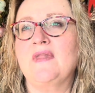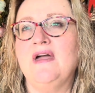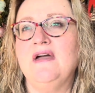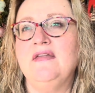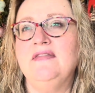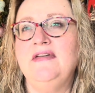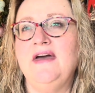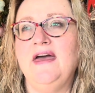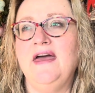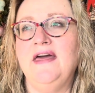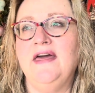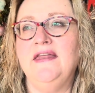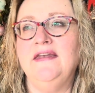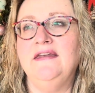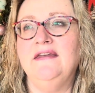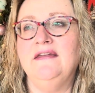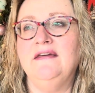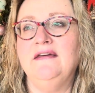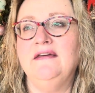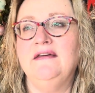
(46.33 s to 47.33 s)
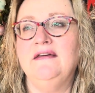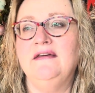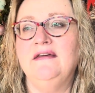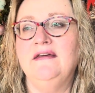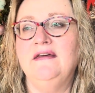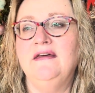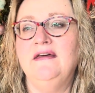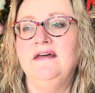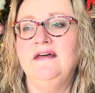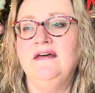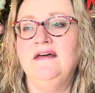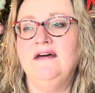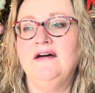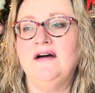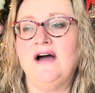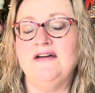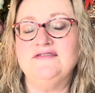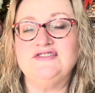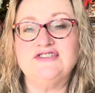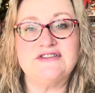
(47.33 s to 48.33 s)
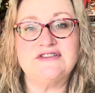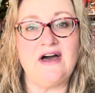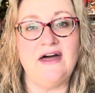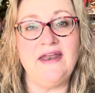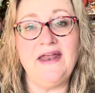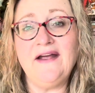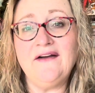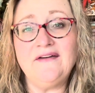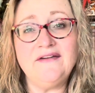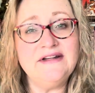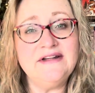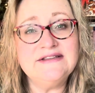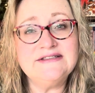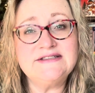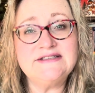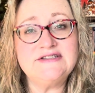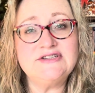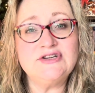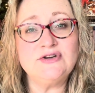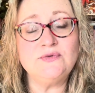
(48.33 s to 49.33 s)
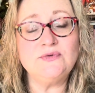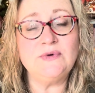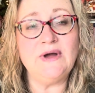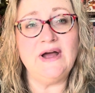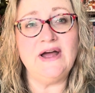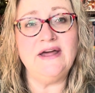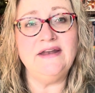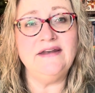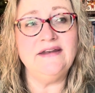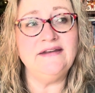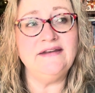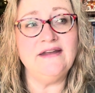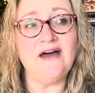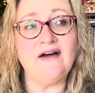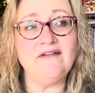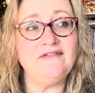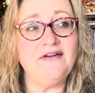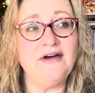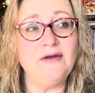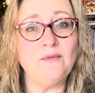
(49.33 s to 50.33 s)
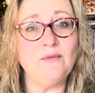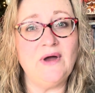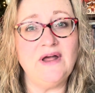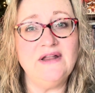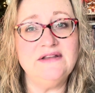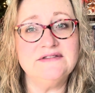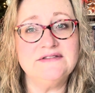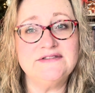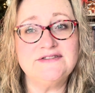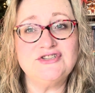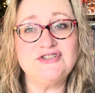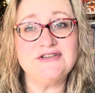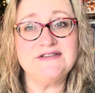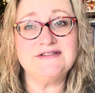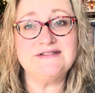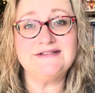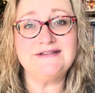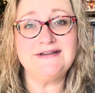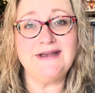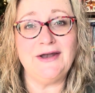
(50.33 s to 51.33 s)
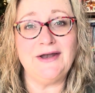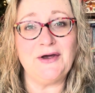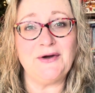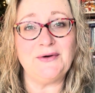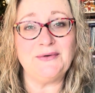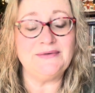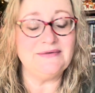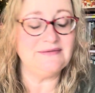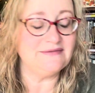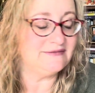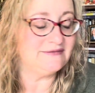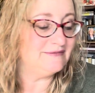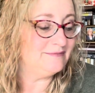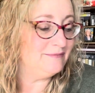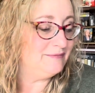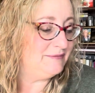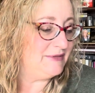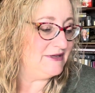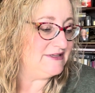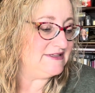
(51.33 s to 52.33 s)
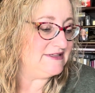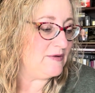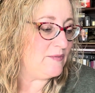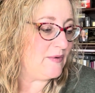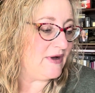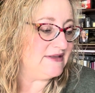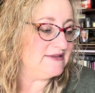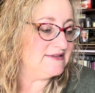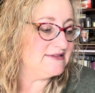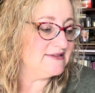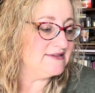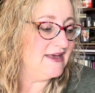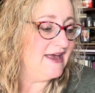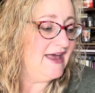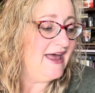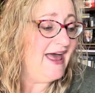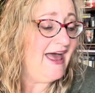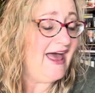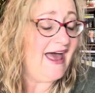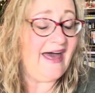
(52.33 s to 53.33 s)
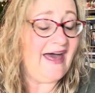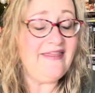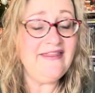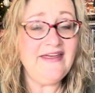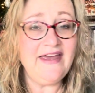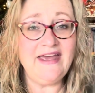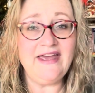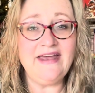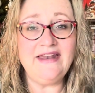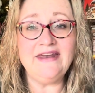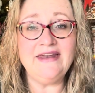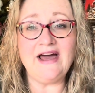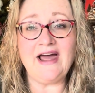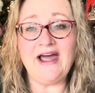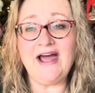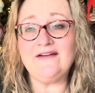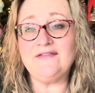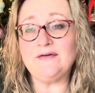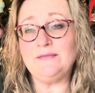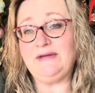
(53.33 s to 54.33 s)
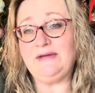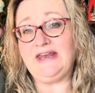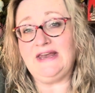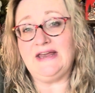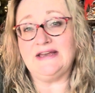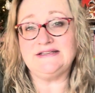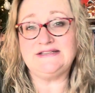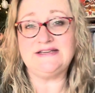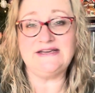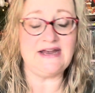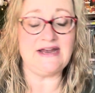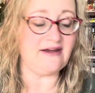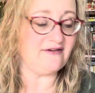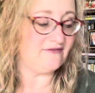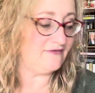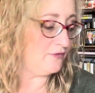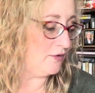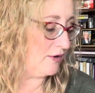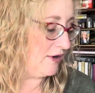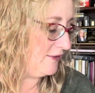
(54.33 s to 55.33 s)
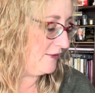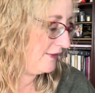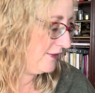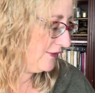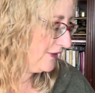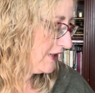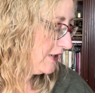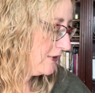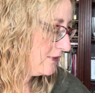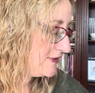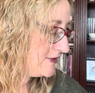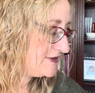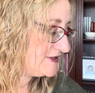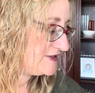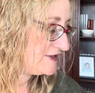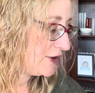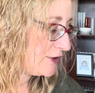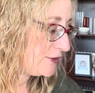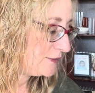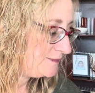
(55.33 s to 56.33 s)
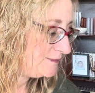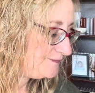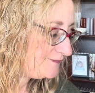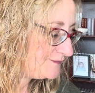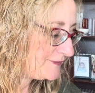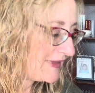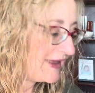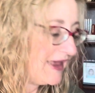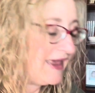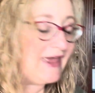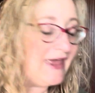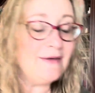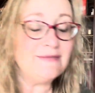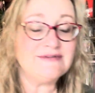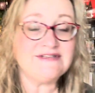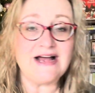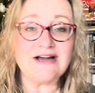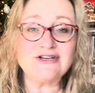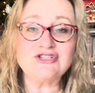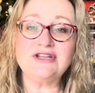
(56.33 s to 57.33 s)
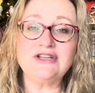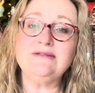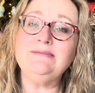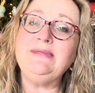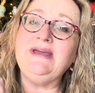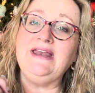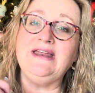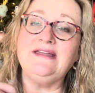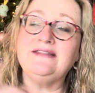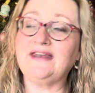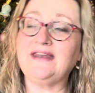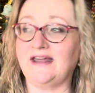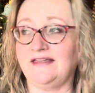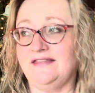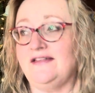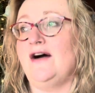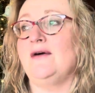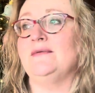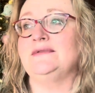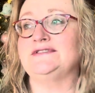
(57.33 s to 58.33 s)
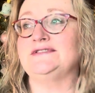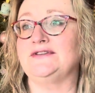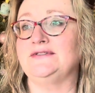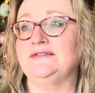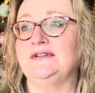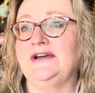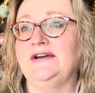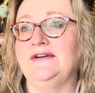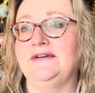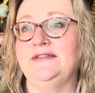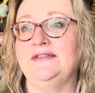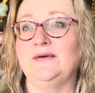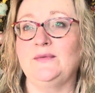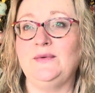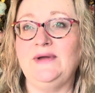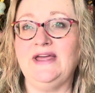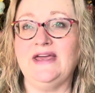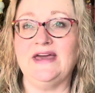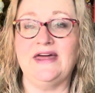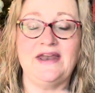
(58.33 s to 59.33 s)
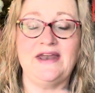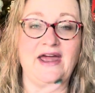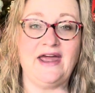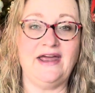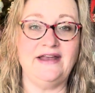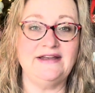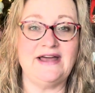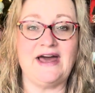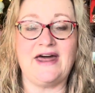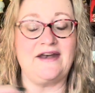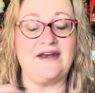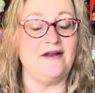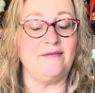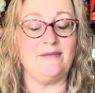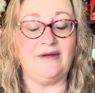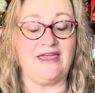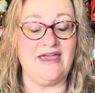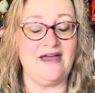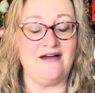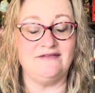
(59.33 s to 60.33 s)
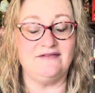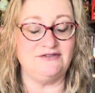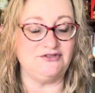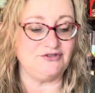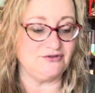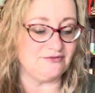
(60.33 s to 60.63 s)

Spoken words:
then I've just got errands to run, not fun ones, just, busy ones. And then I have a meeting tonight for Heroic Youth. So it was actually the meeting that I thought was earlier in the week, and I had it on my calendar